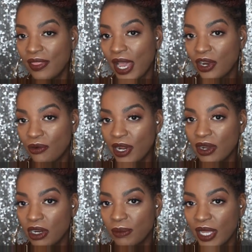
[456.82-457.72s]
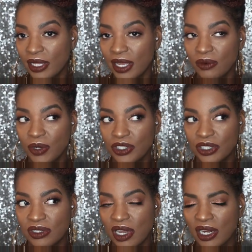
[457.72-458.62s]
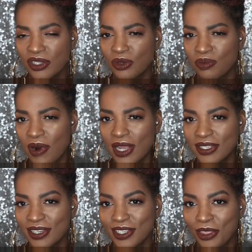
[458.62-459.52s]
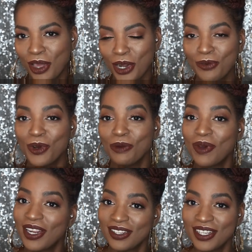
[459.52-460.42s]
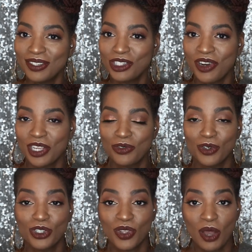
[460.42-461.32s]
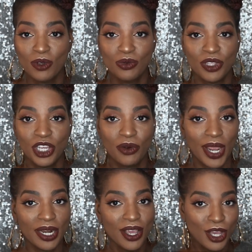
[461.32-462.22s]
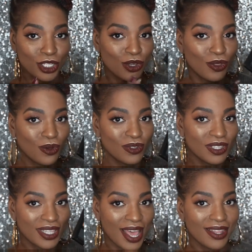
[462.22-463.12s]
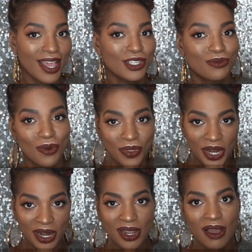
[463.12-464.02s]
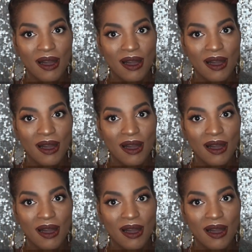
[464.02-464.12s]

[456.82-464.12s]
that grit on my lid, which is kind of surprising because I thought it would, but it didn't transfer, so that was really great. So that last row there,